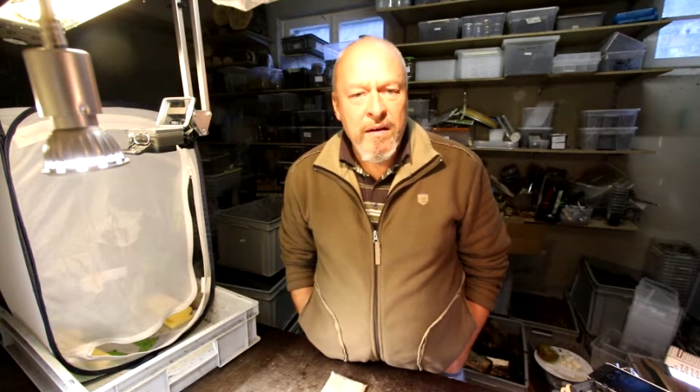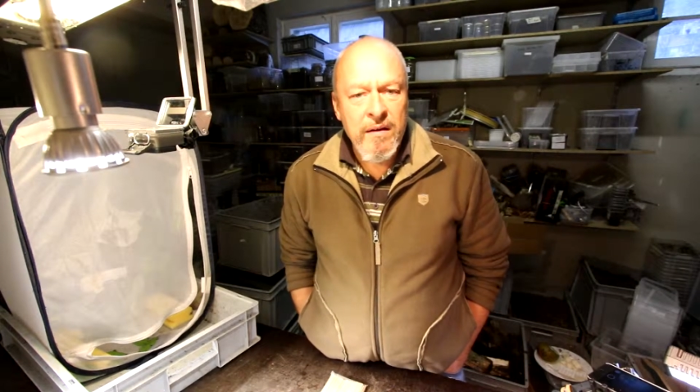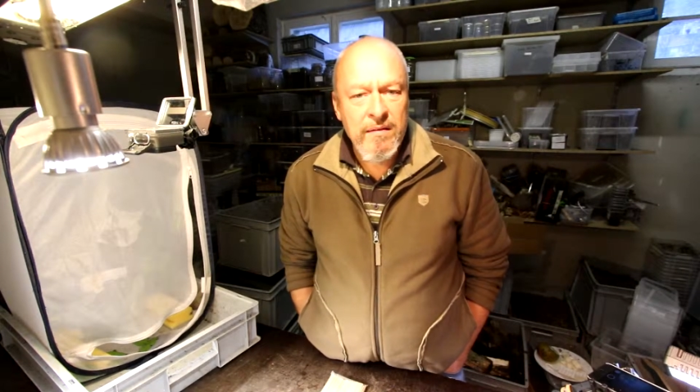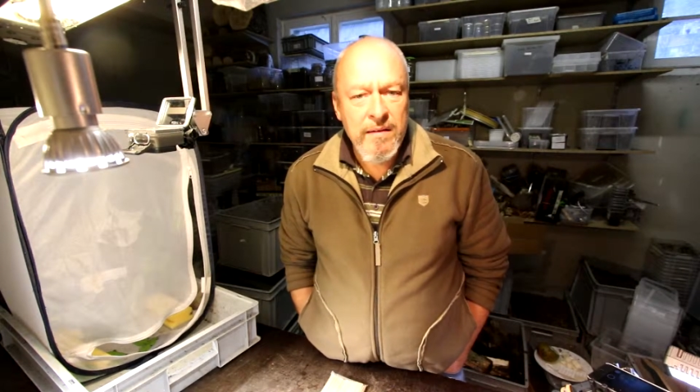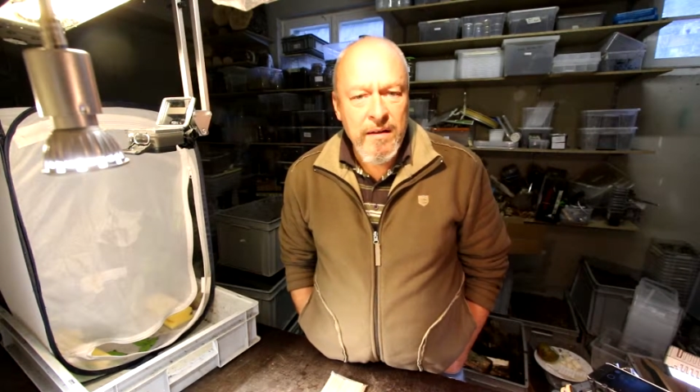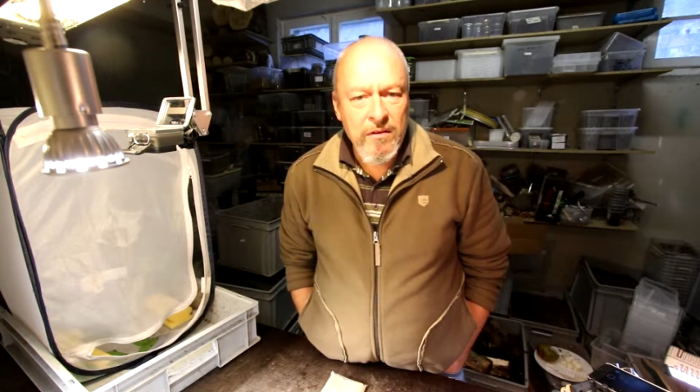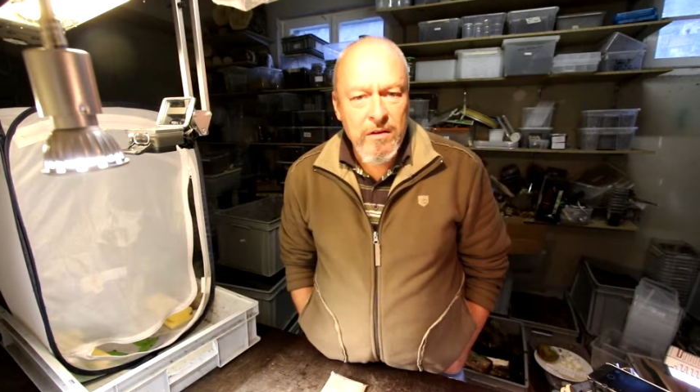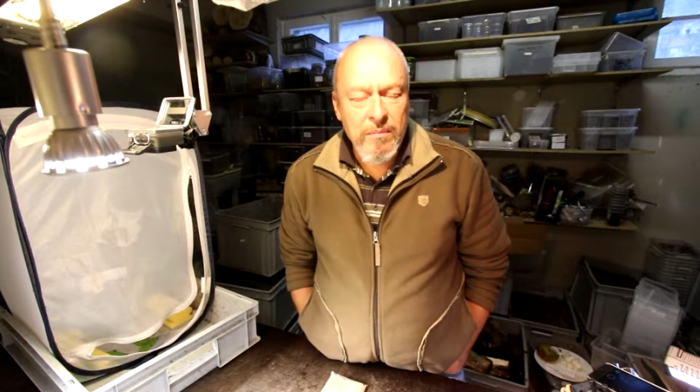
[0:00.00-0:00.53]

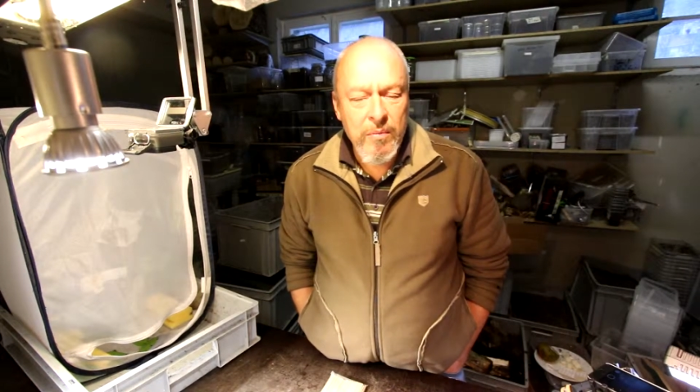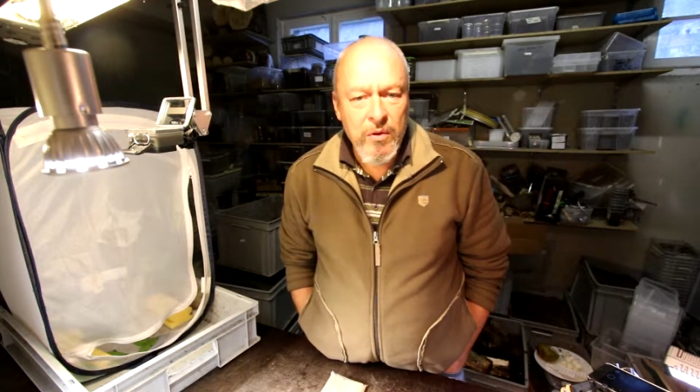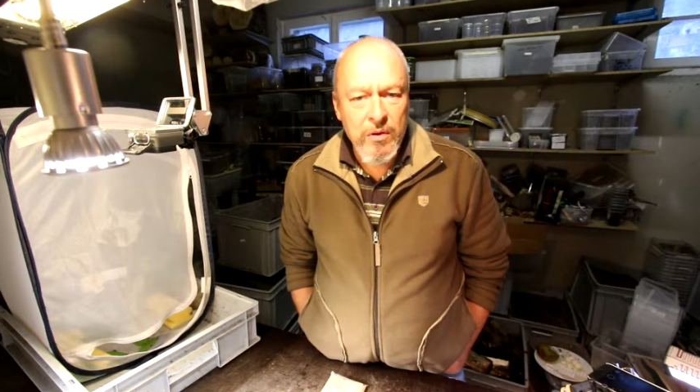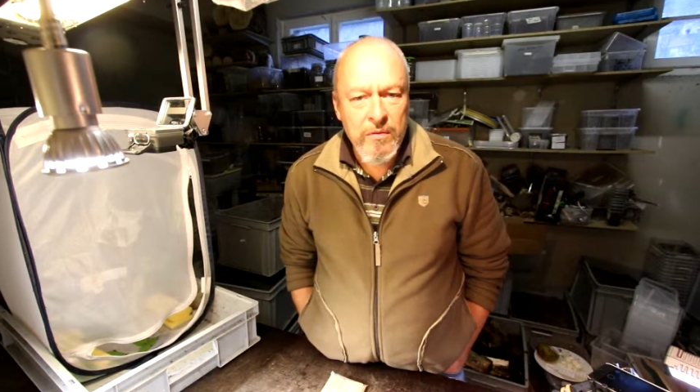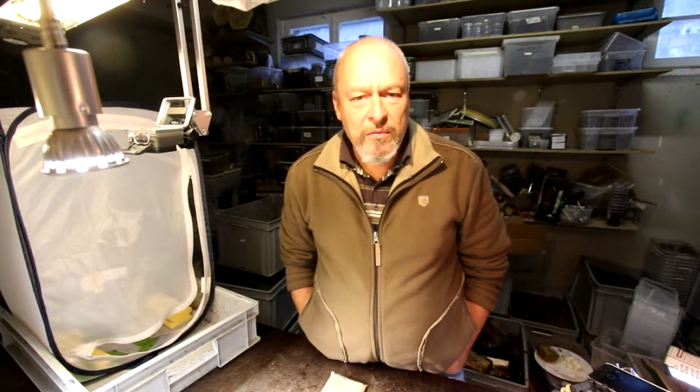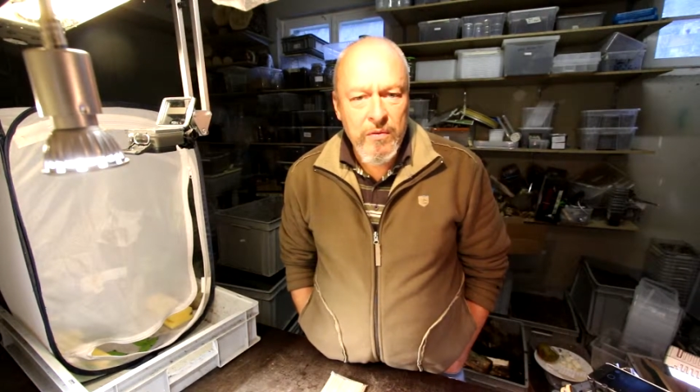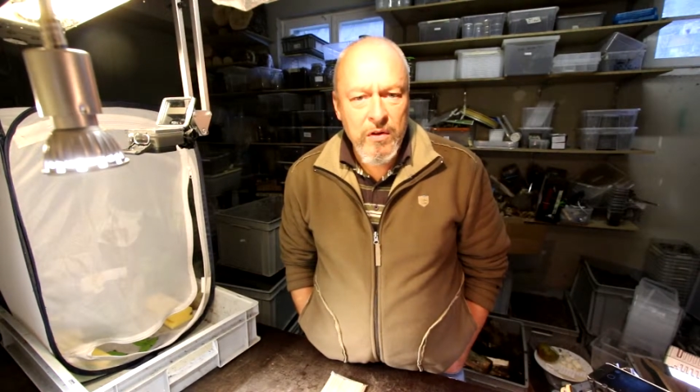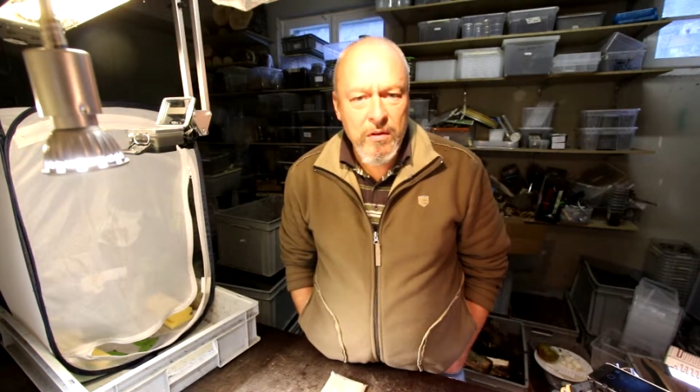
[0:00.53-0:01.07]
silk
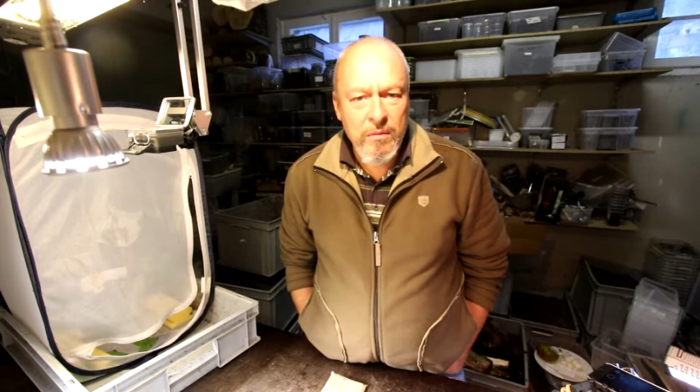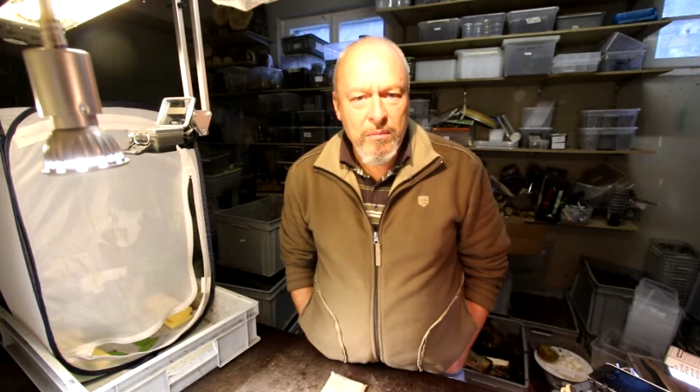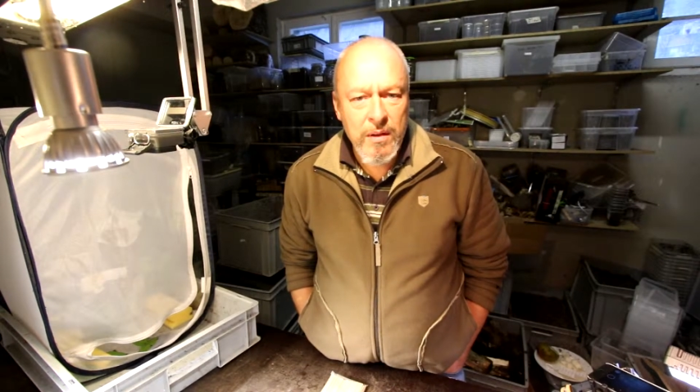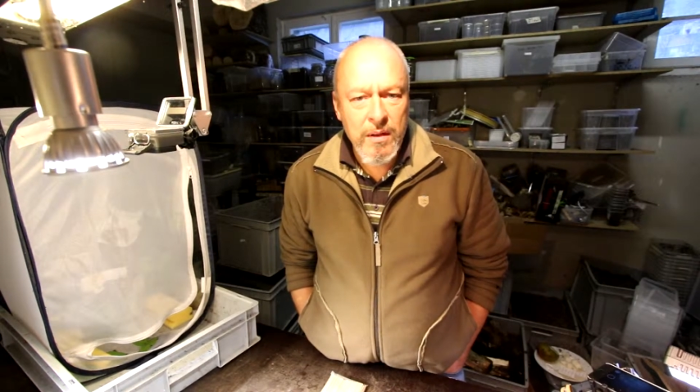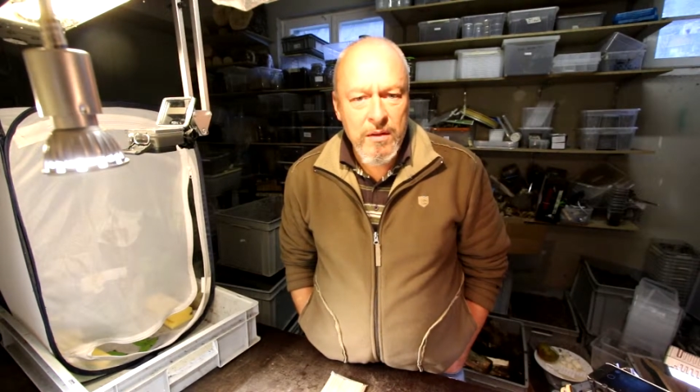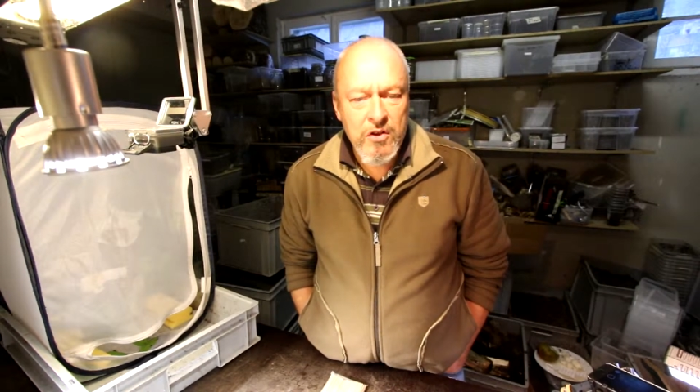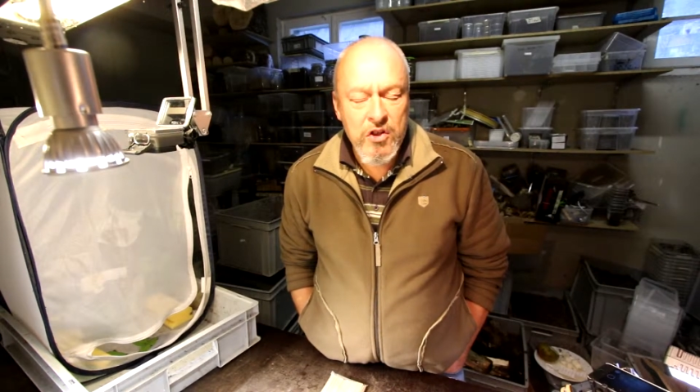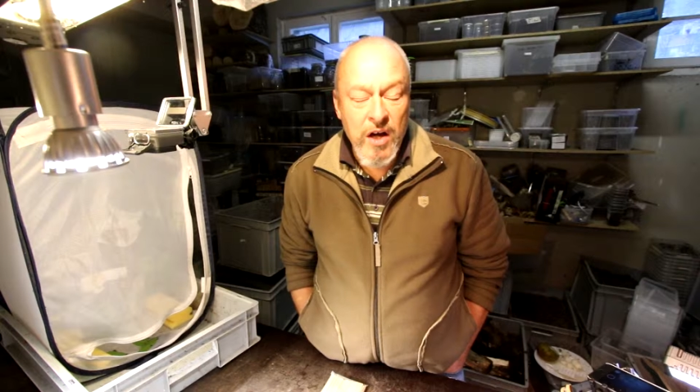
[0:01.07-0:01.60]
moss from
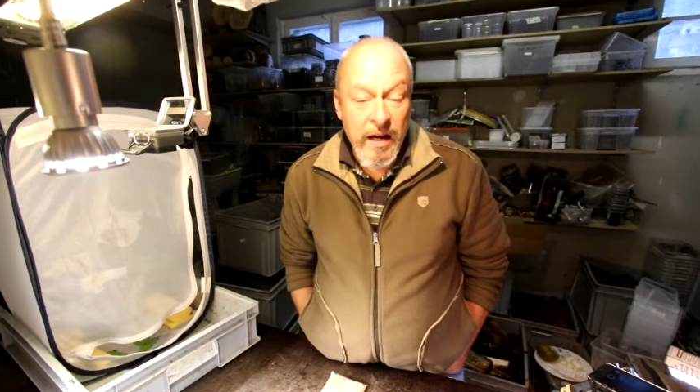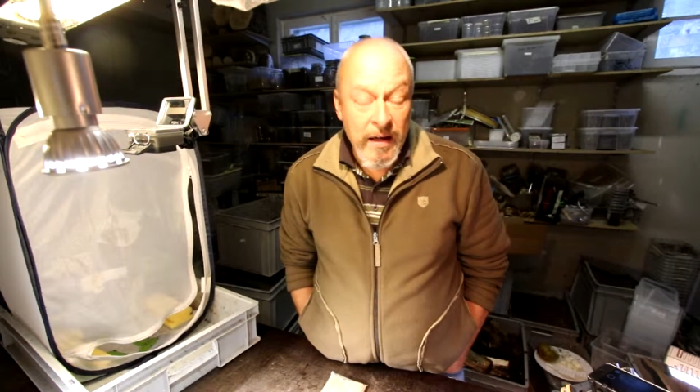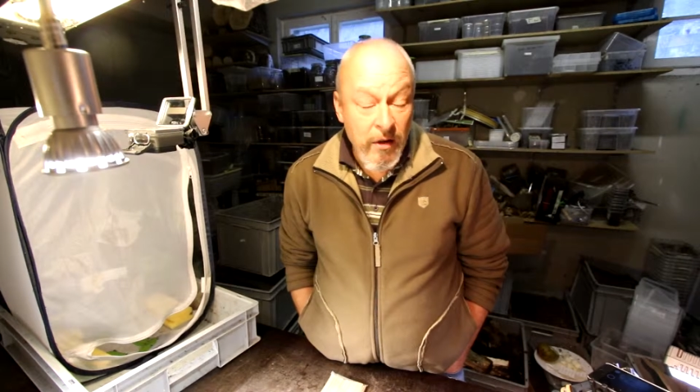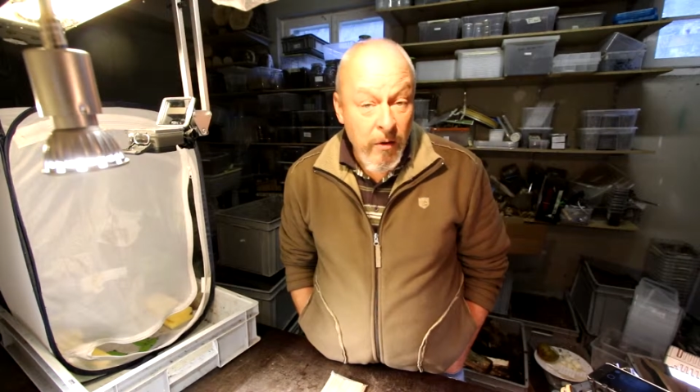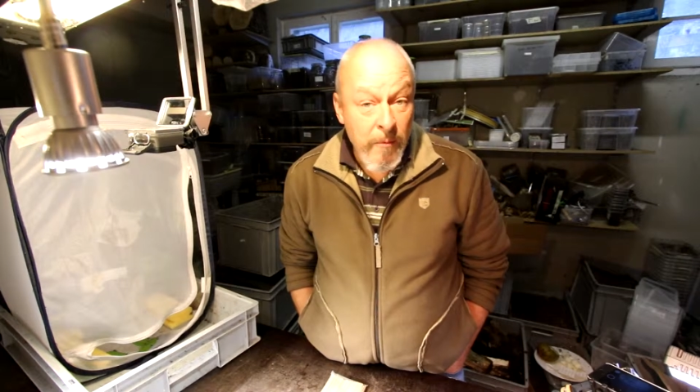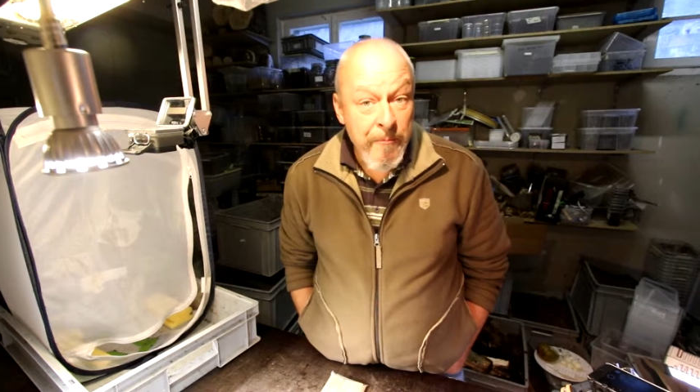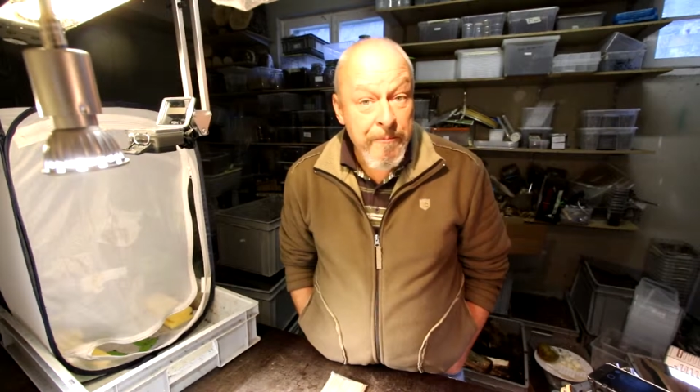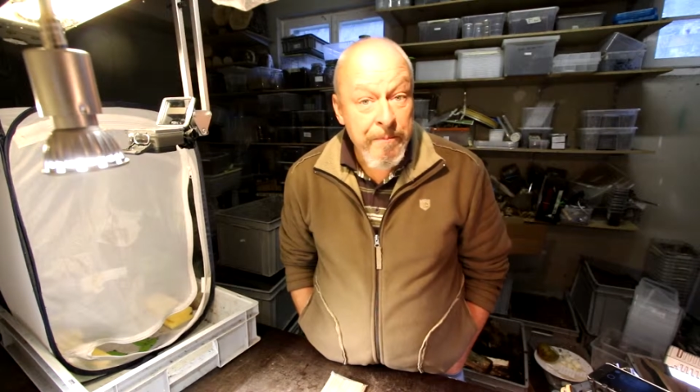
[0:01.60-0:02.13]

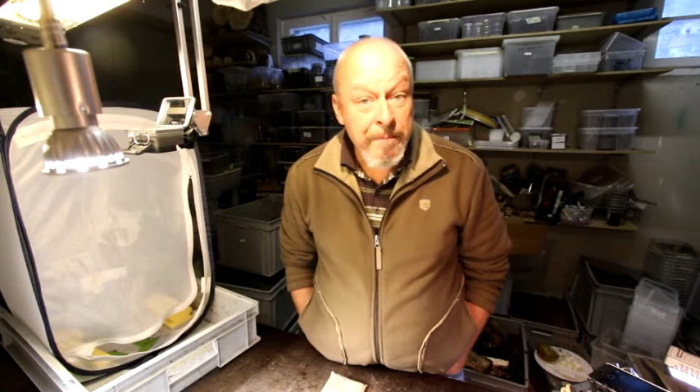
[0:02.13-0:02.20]
China.